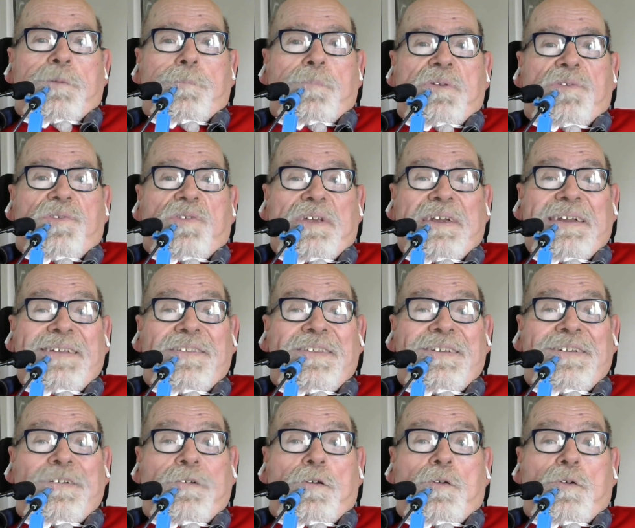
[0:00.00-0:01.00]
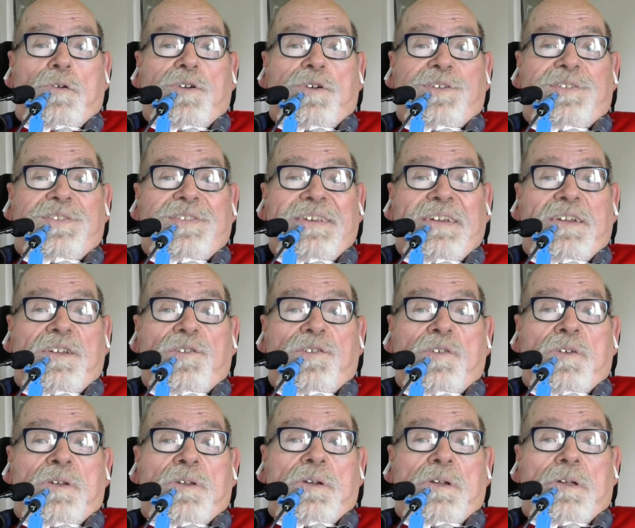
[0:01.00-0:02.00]
But sadly, all good
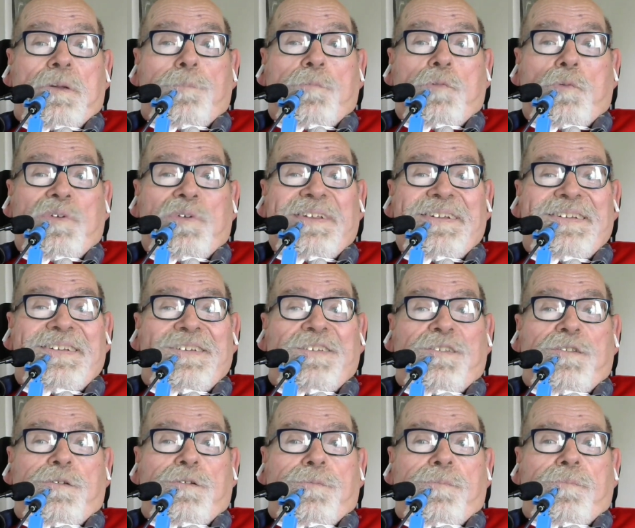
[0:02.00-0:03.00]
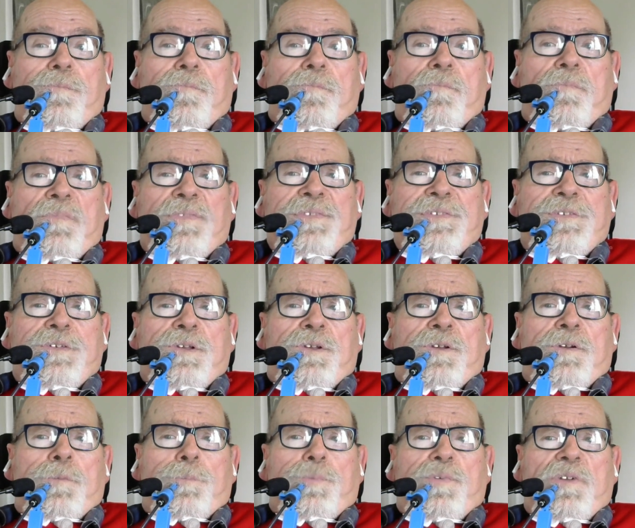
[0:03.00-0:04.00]
things come to an end.
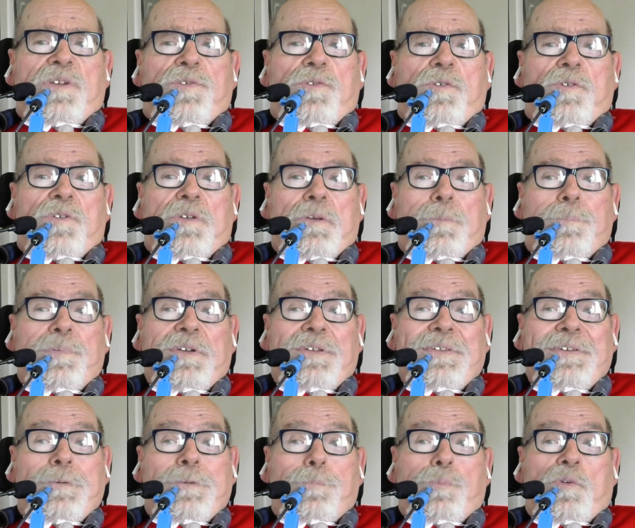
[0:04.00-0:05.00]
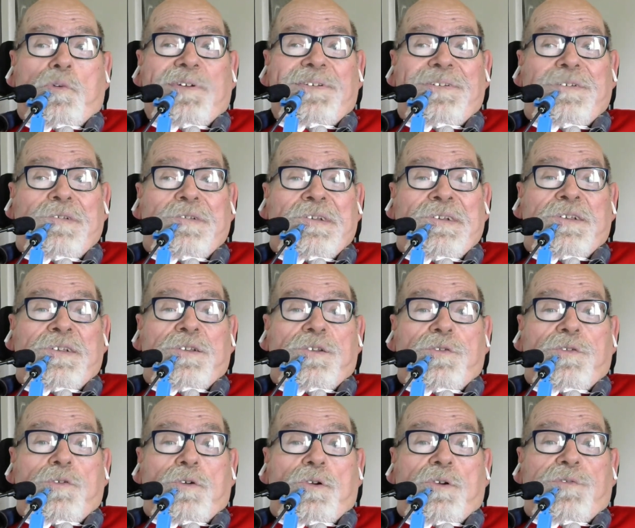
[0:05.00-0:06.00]
Priests are typically appointed to
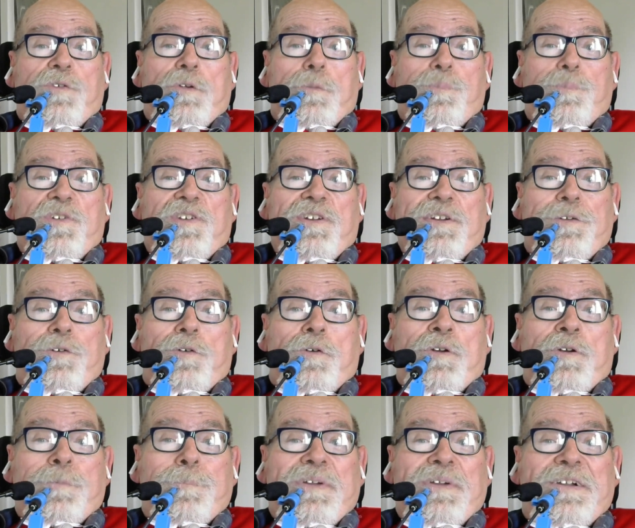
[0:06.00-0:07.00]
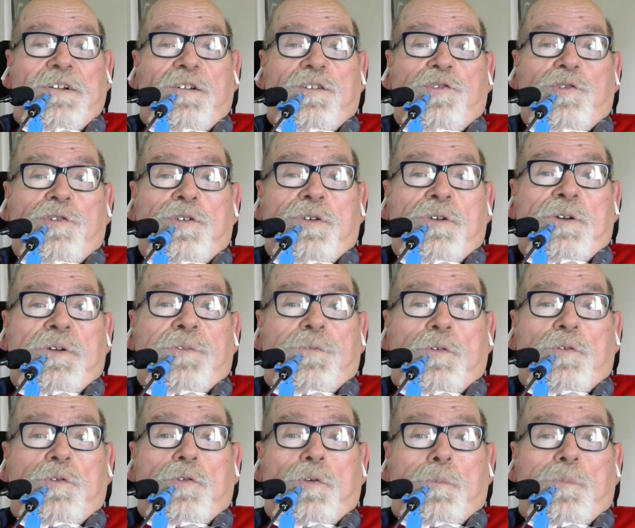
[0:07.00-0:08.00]
serve in a particular parish
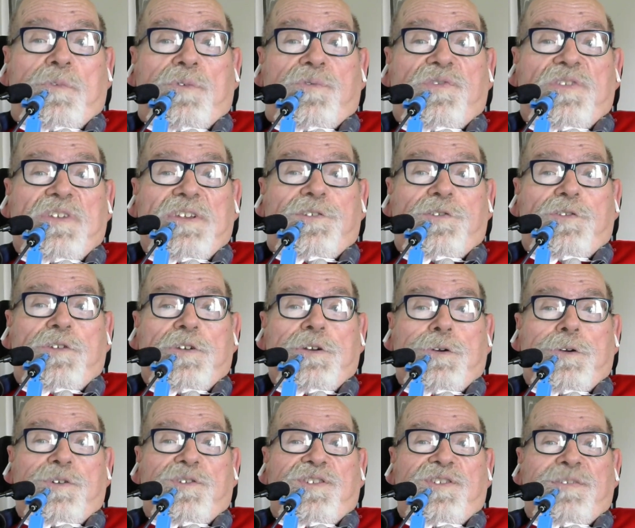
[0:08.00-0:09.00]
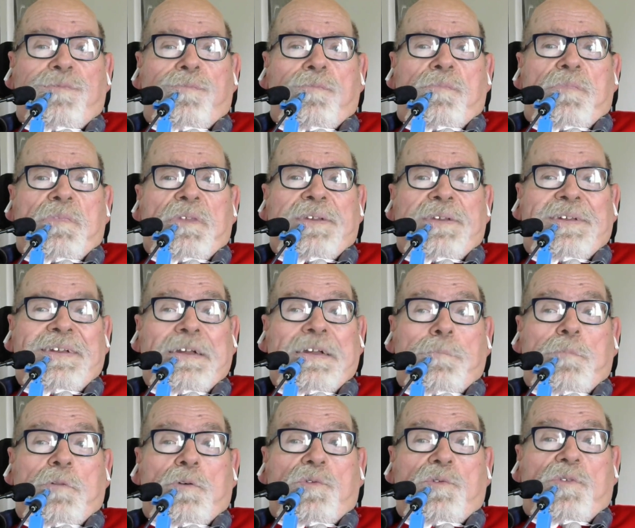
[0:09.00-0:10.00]
for a term of six years,
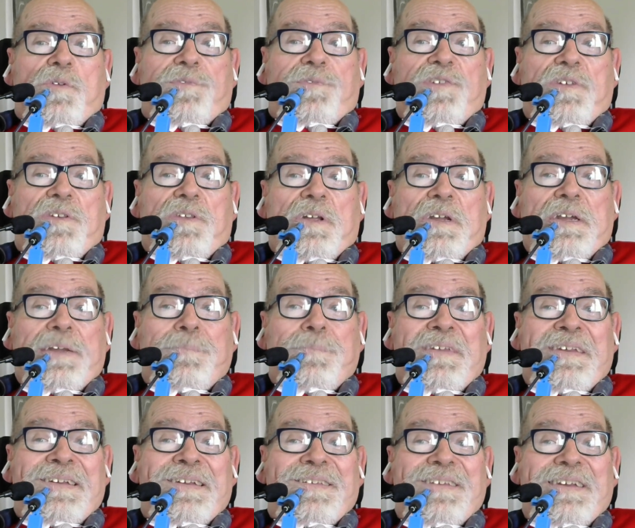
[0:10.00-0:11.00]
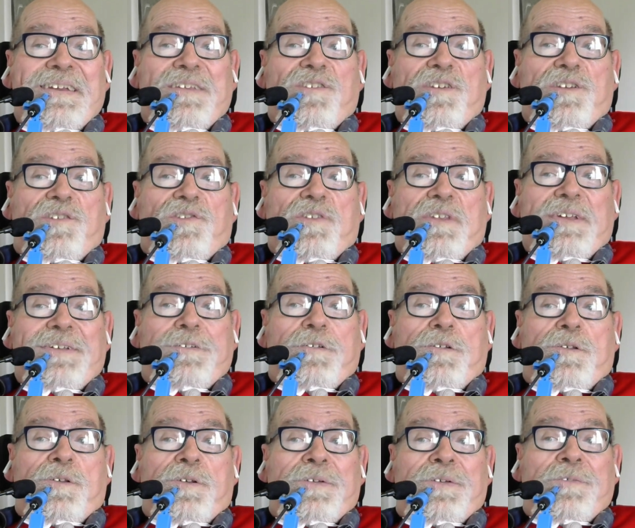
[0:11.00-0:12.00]
and most of the time that's
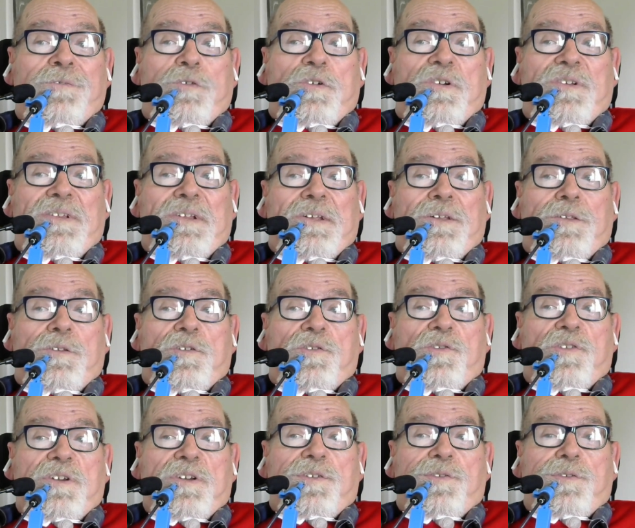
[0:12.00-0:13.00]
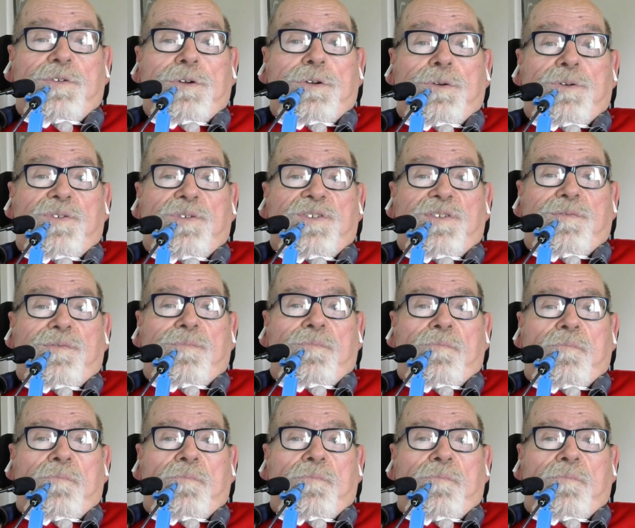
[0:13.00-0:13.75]
extended for another six years.